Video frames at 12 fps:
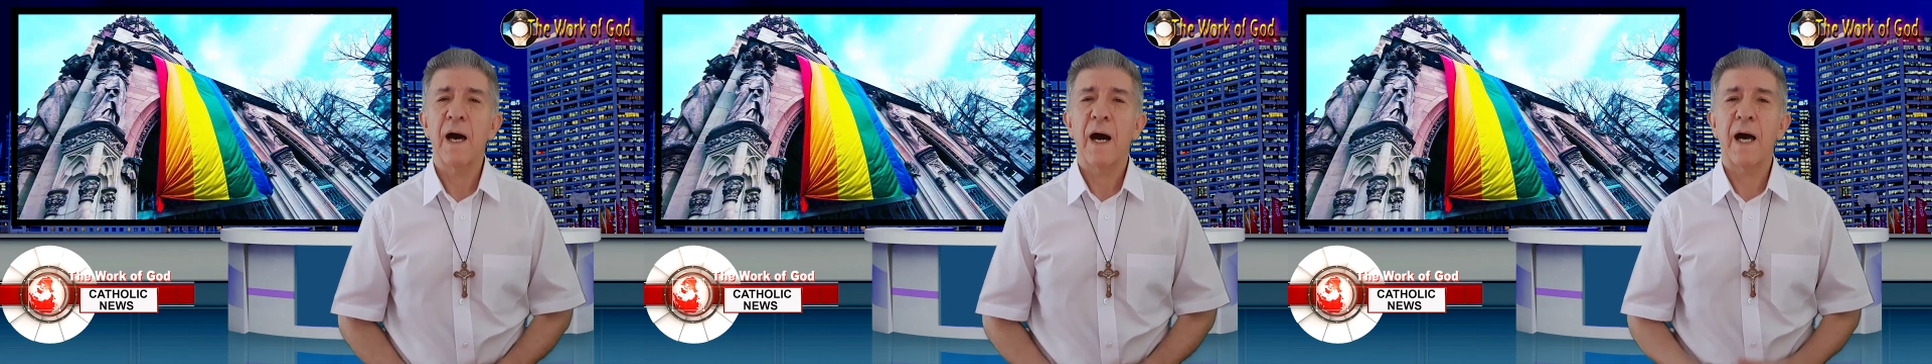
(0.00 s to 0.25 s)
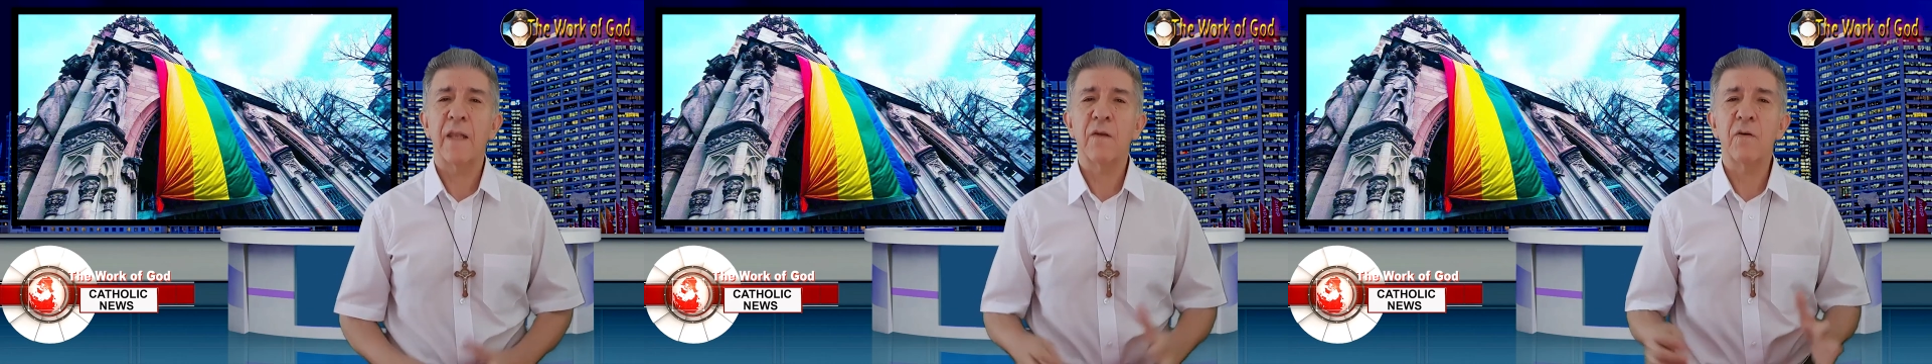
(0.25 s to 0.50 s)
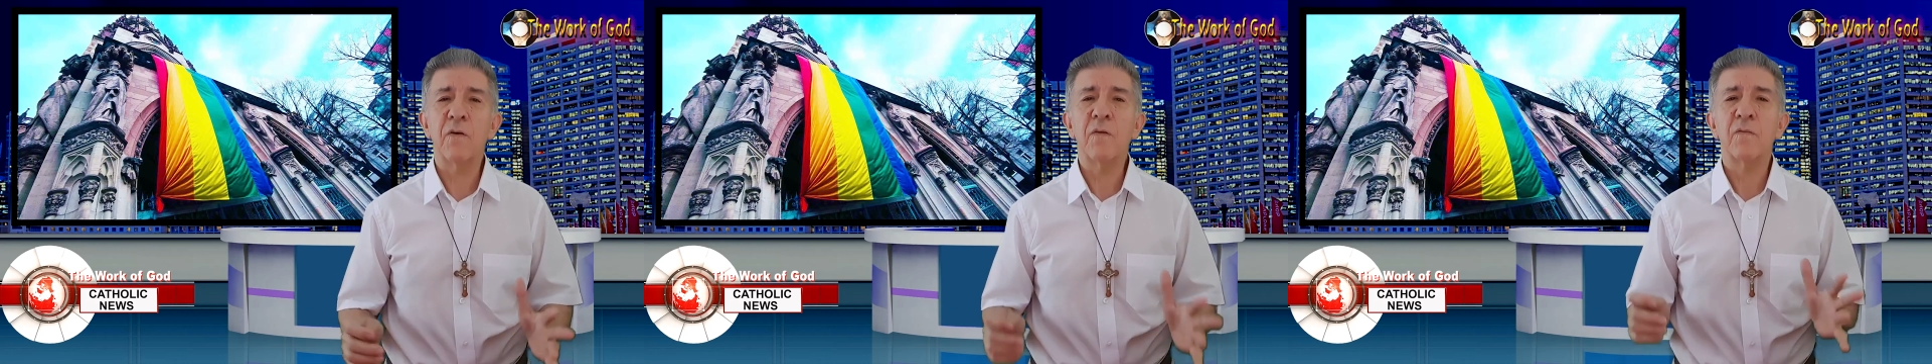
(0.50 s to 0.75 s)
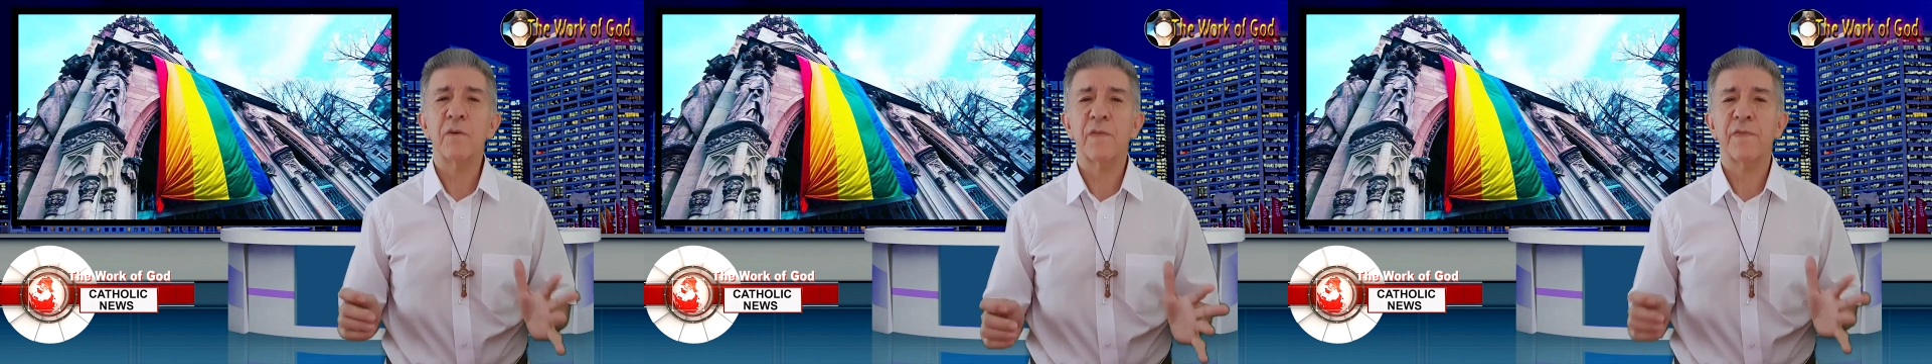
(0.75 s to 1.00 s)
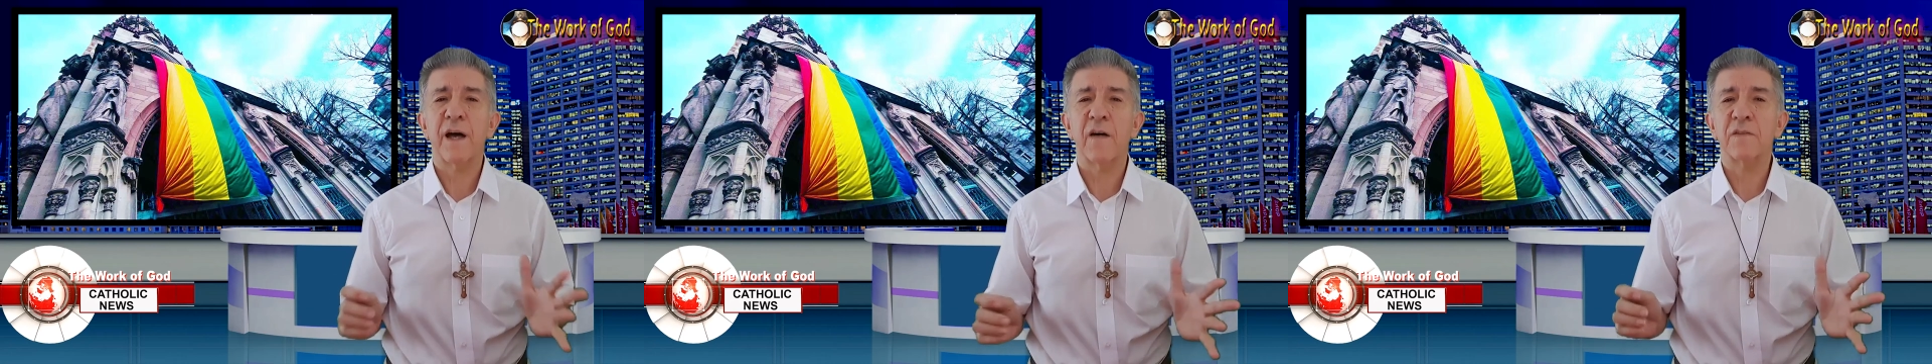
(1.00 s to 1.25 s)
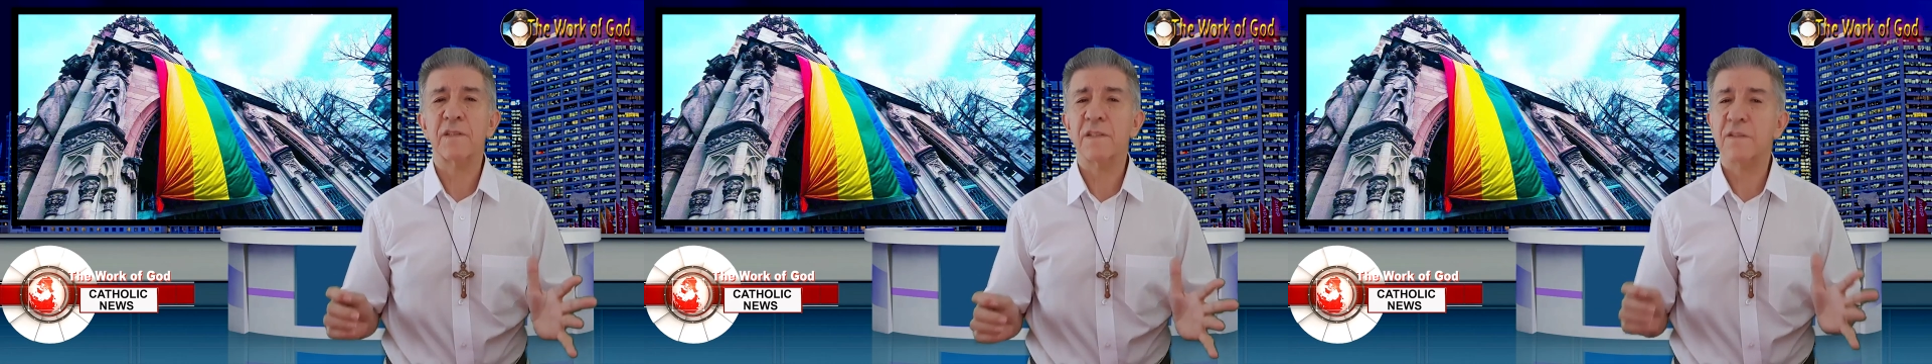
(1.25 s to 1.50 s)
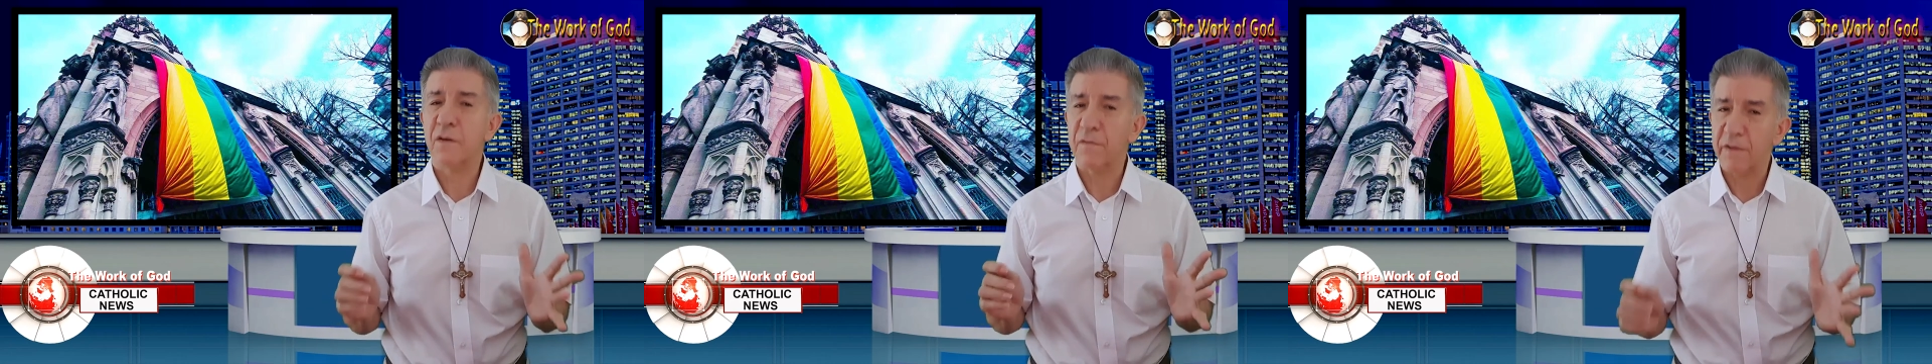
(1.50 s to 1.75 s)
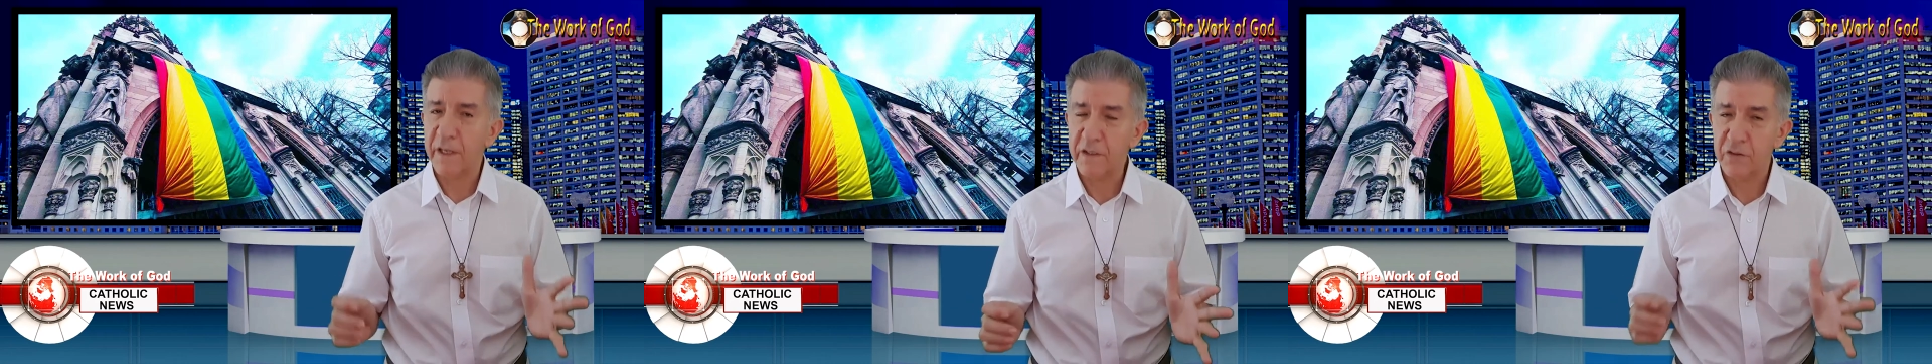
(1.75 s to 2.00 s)
along with thousands of
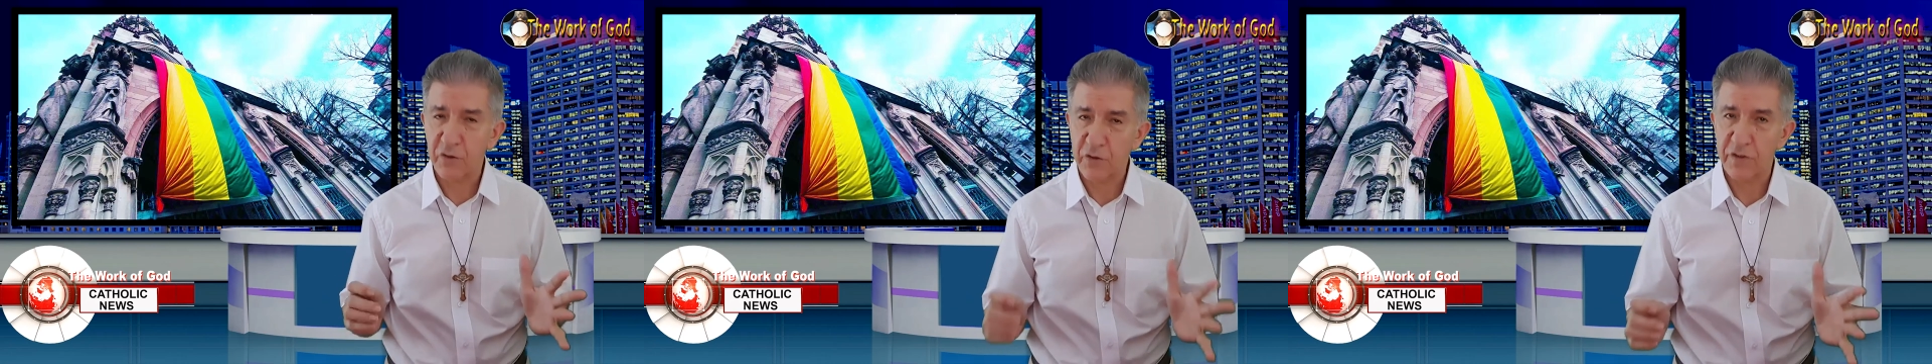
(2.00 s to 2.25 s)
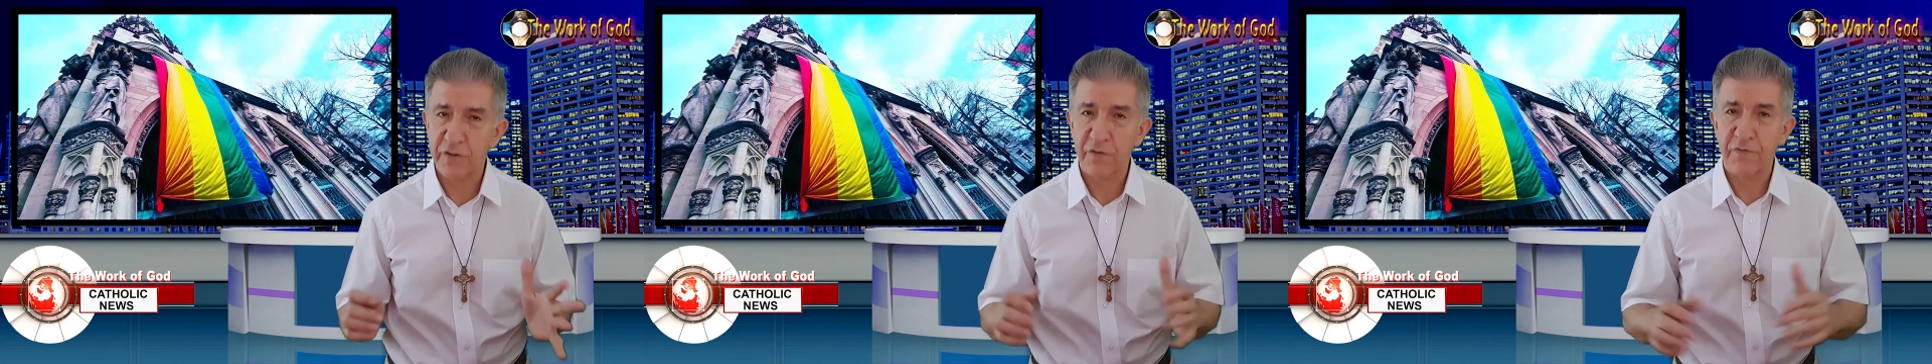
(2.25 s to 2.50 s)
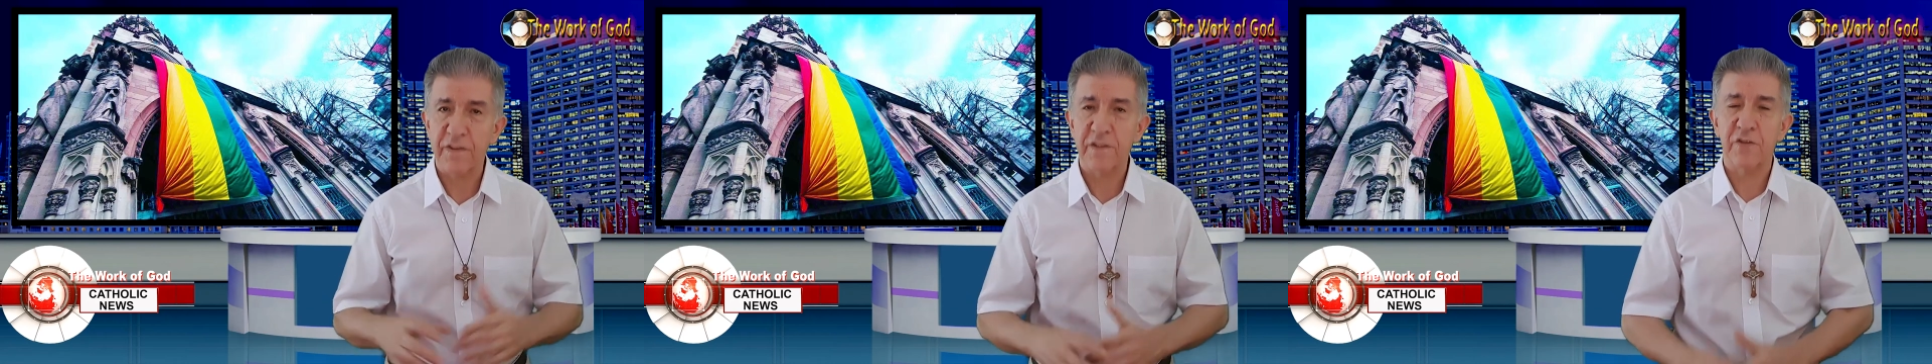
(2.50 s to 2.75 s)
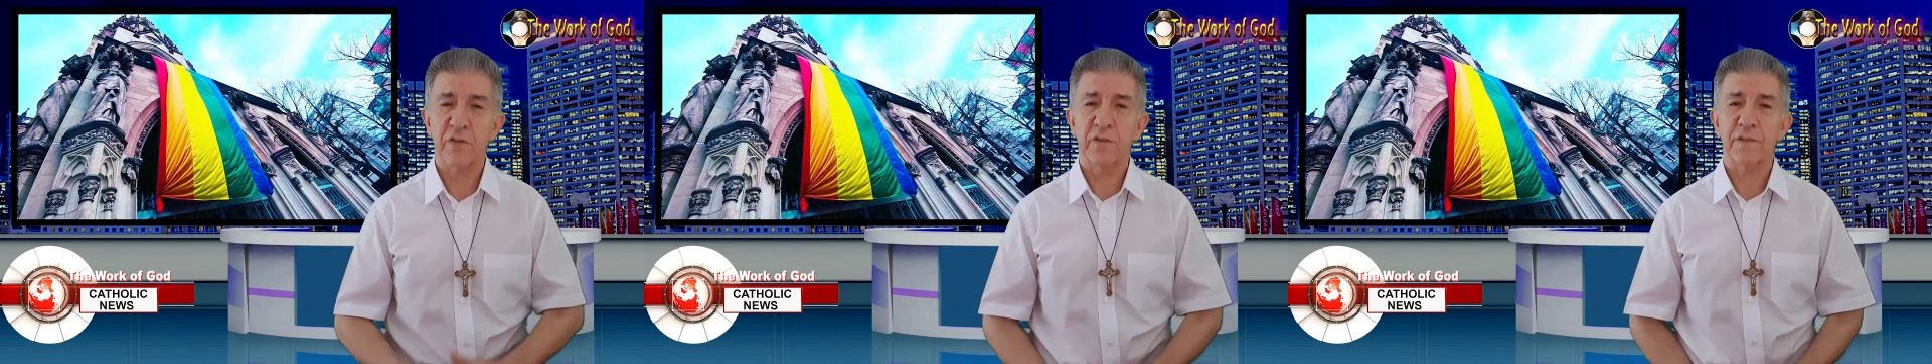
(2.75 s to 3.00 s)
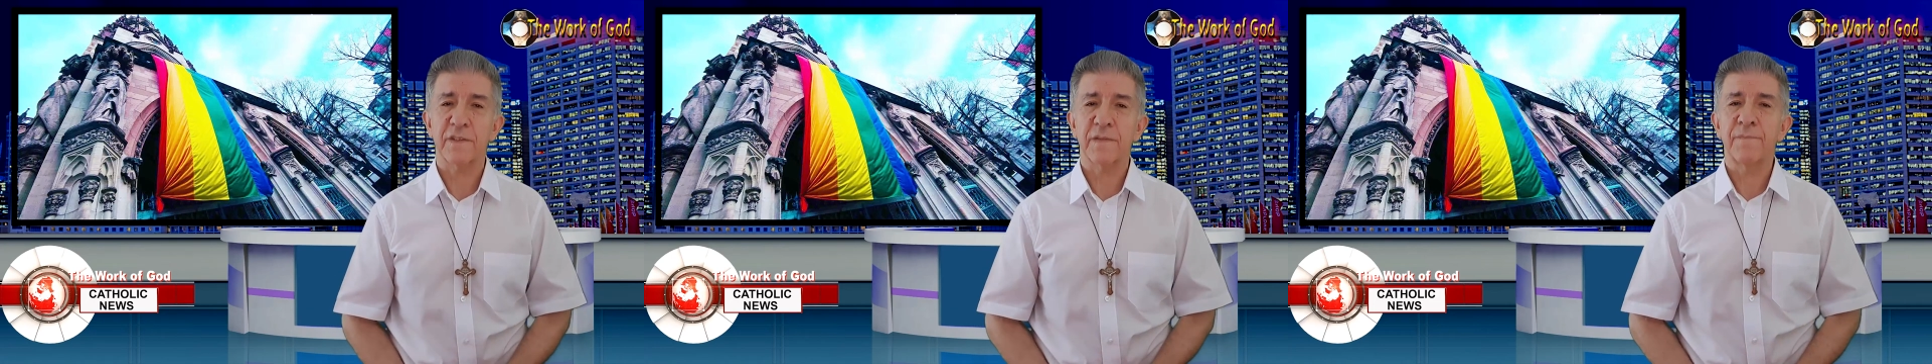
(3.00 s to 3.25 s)
lay church officials,